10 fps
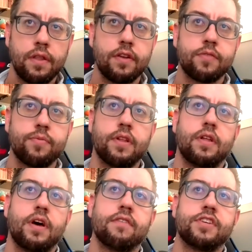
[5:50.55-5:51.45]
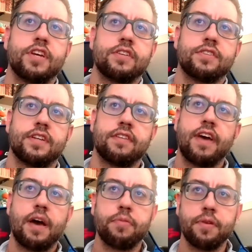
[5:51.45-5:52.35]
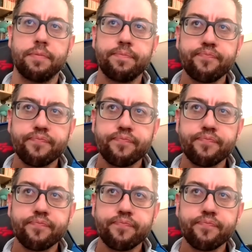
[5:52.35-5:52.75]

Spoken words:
there has been a lot of changes that have happened.